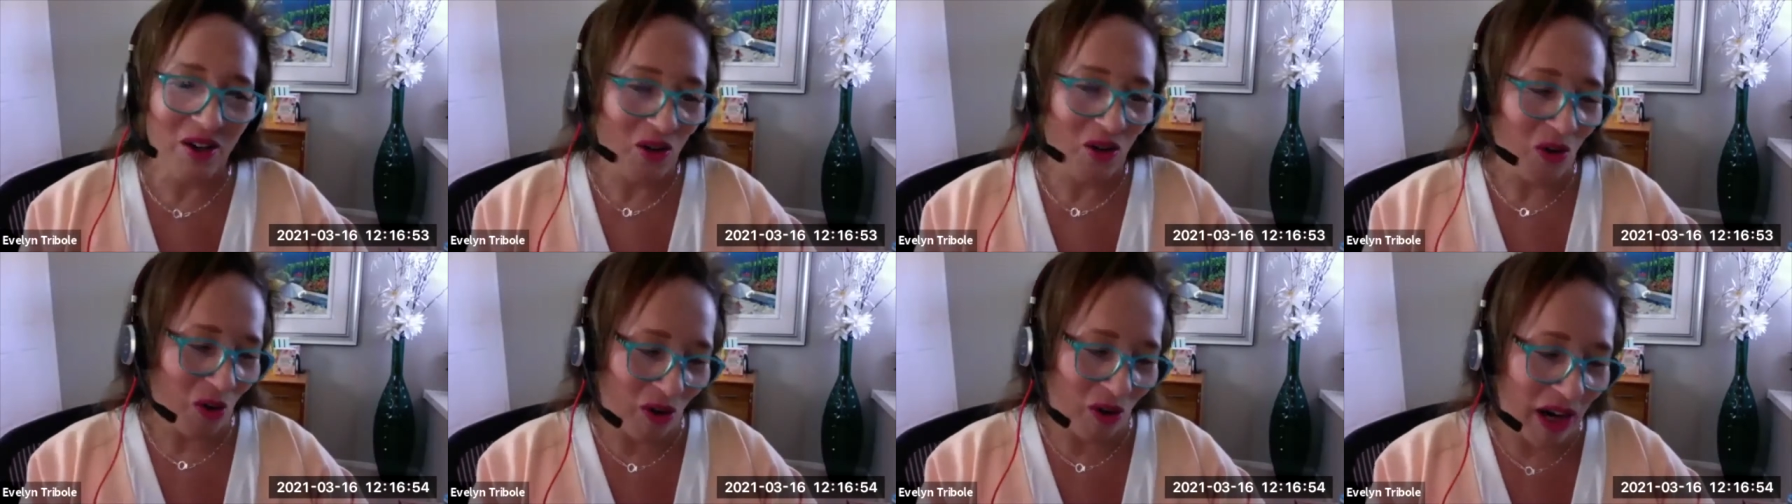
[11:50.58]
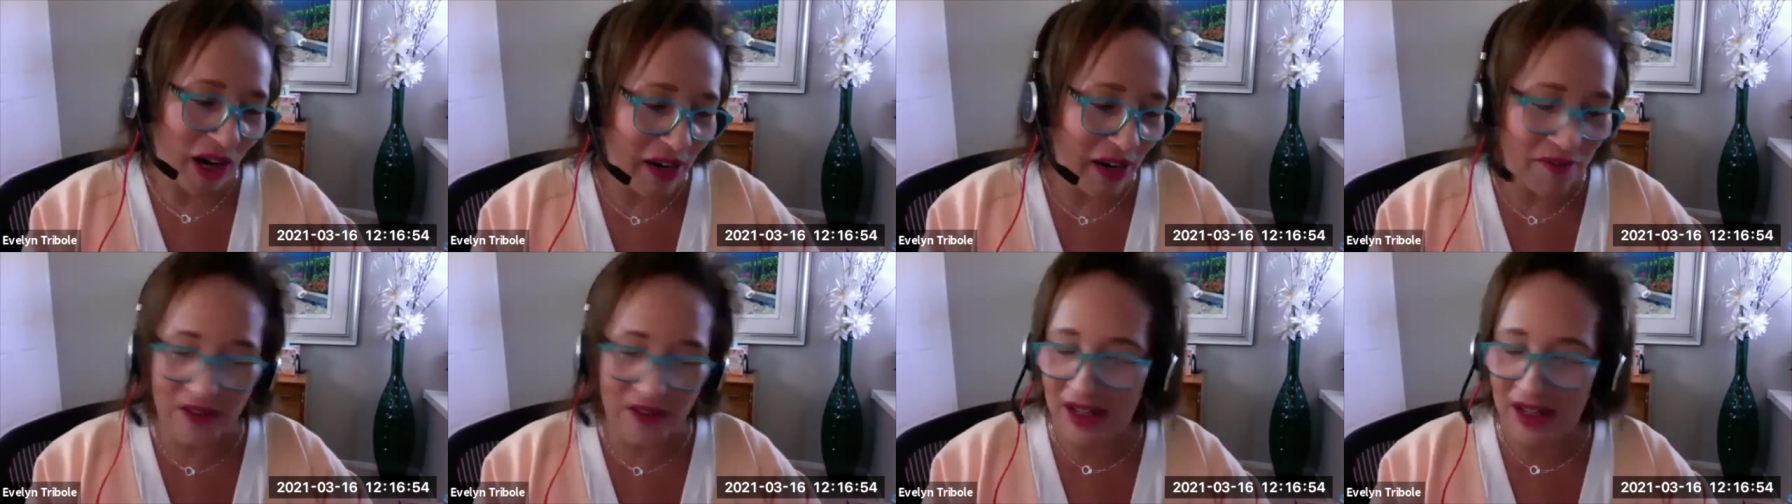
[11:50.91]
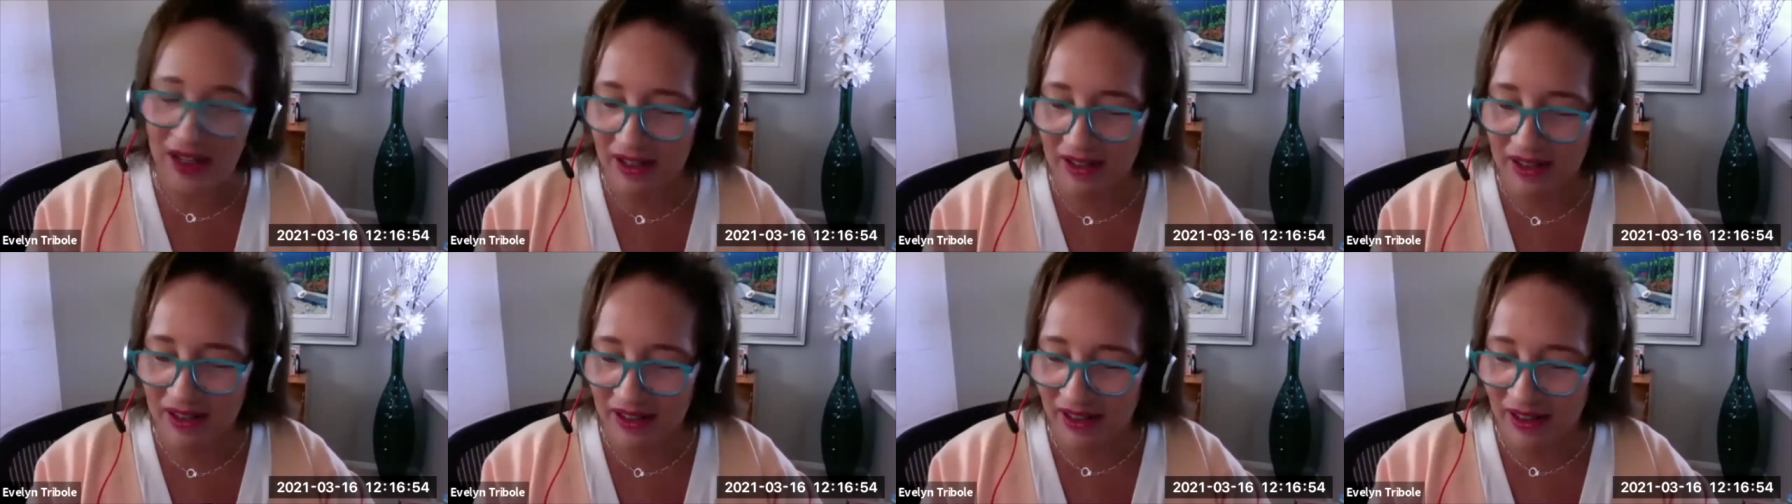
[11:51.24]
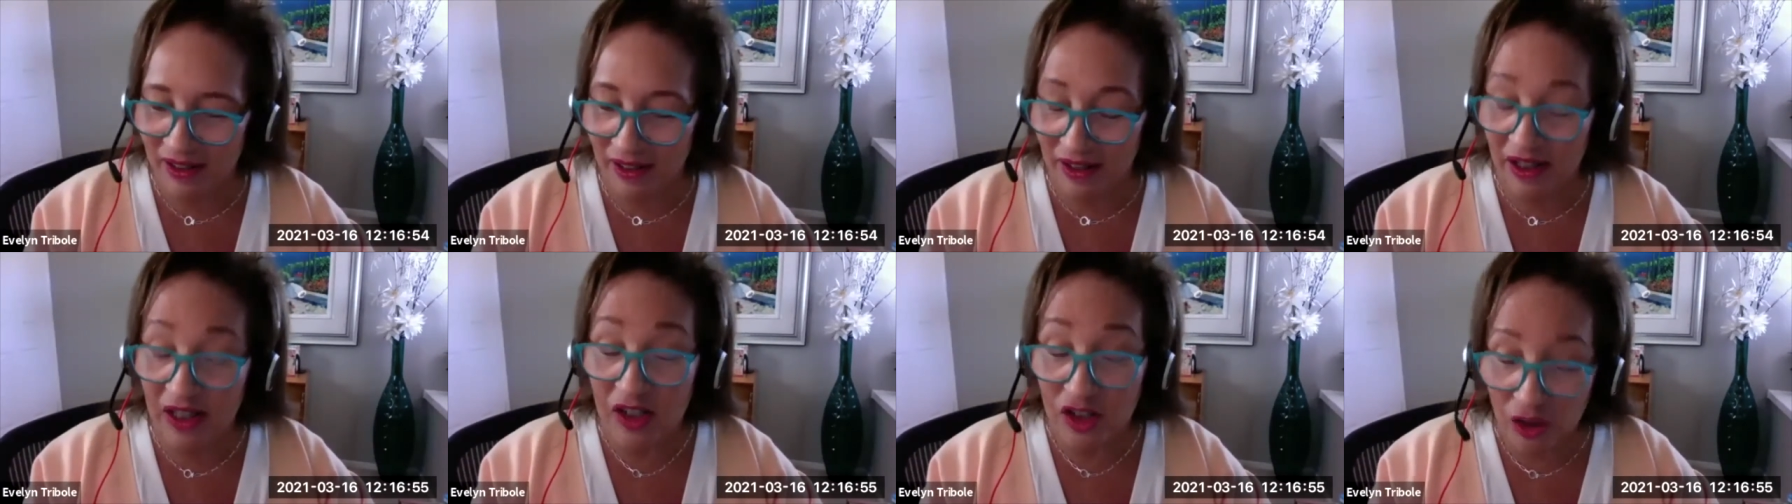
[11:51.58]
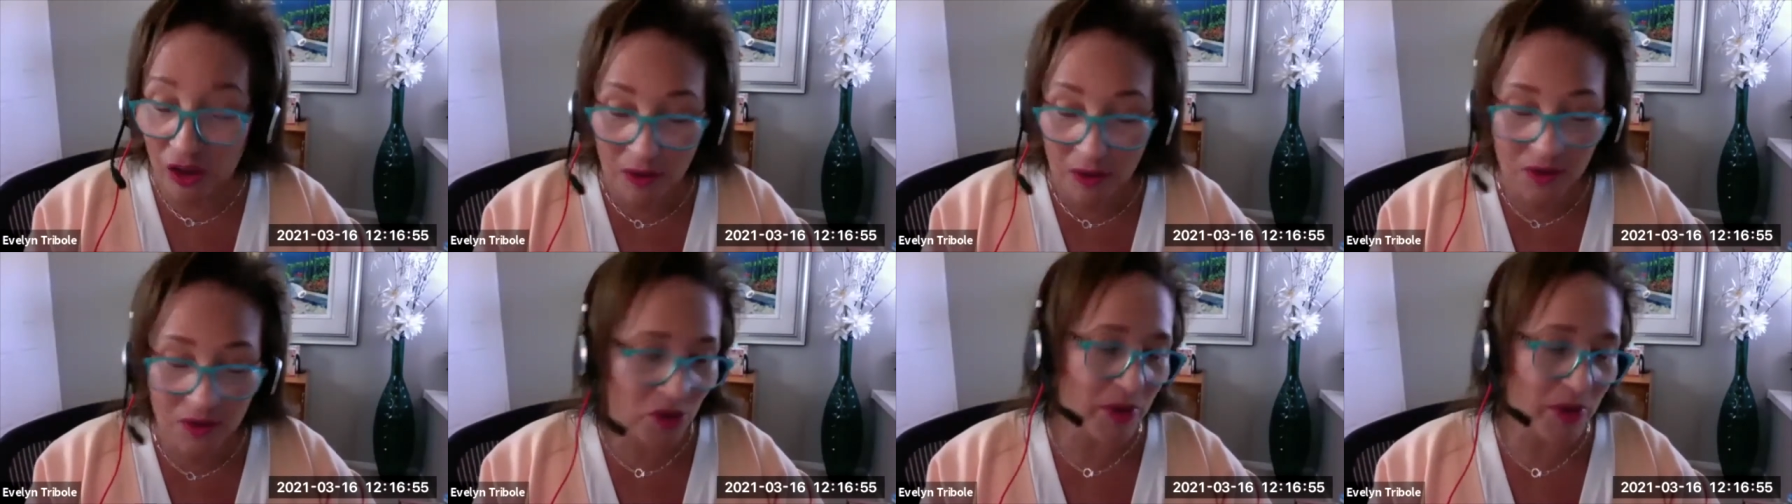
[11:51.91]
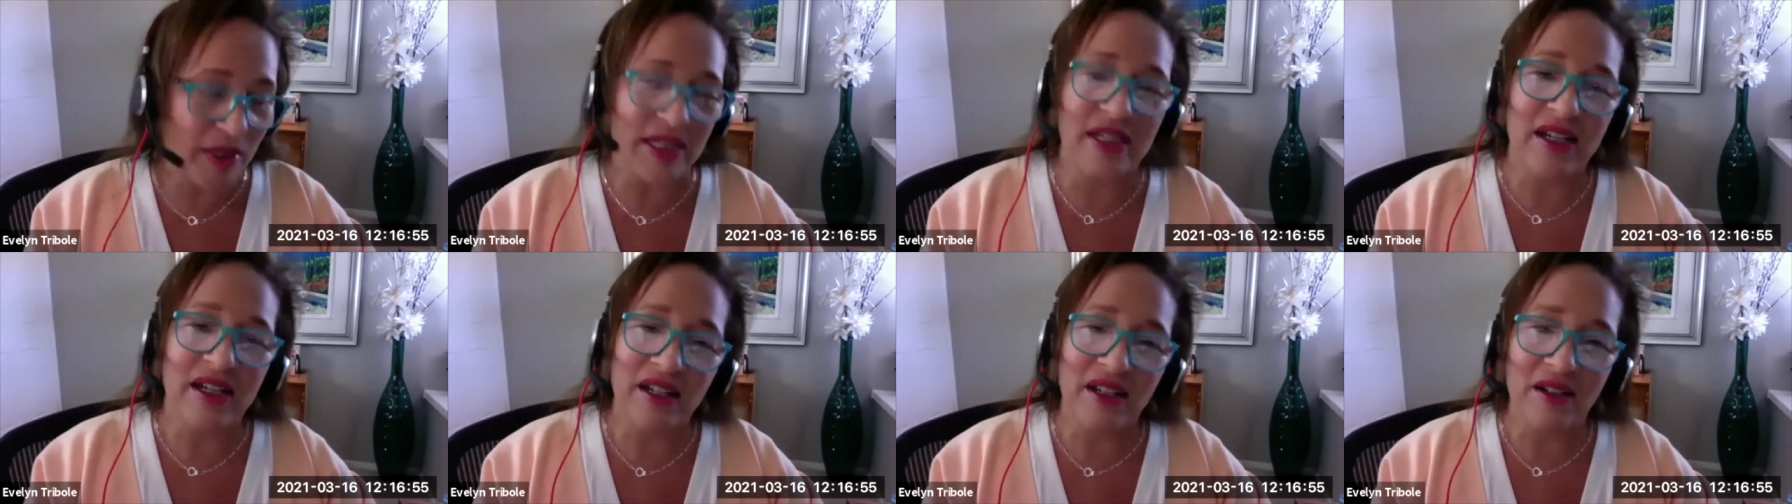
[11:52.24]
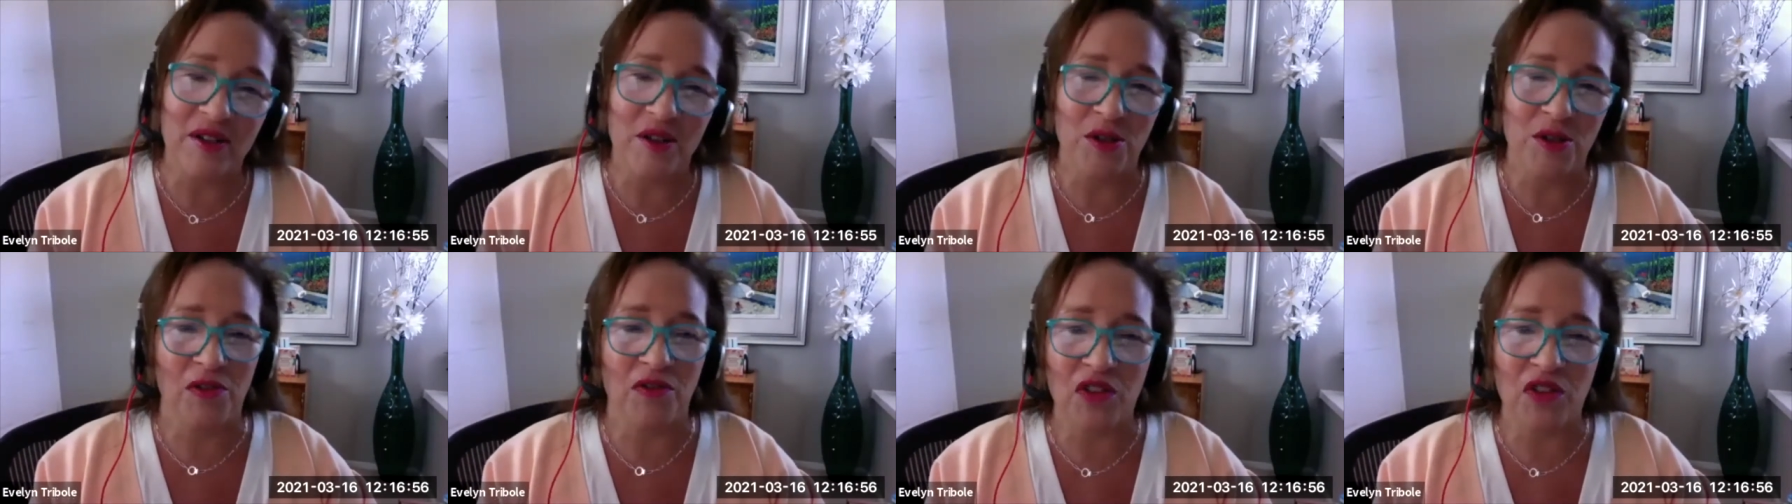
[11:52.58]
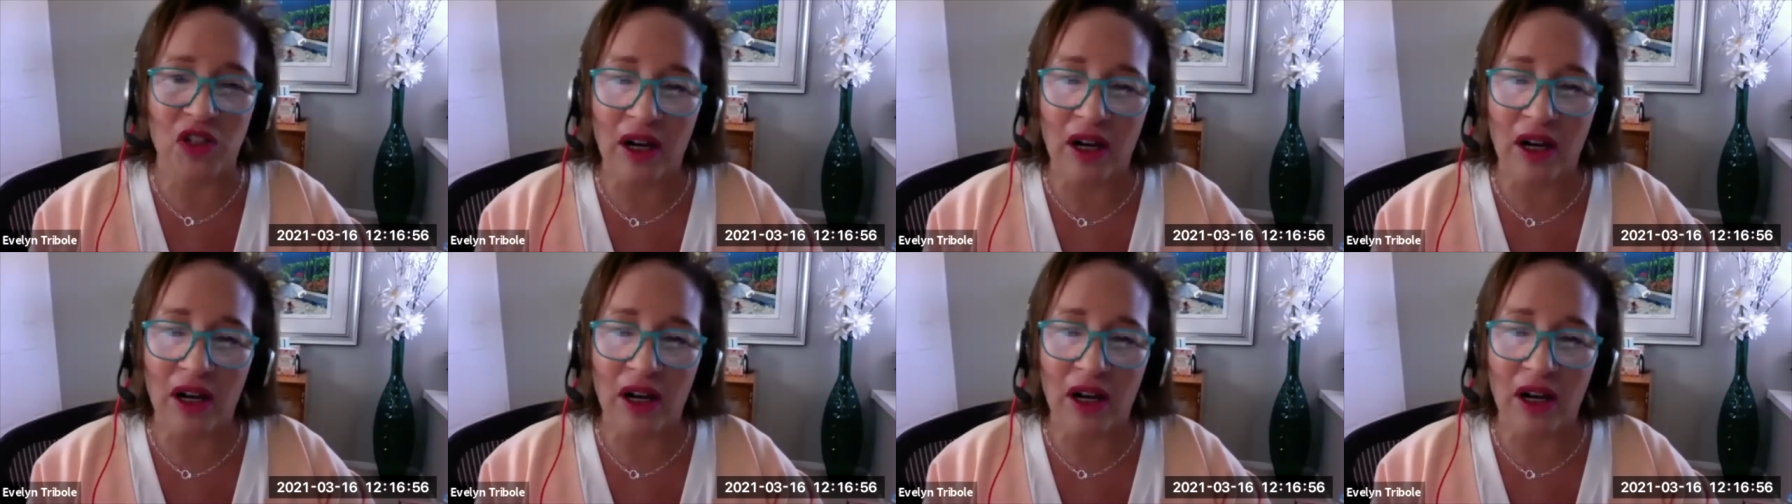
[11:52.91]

or I've had uh, adults who has kids whose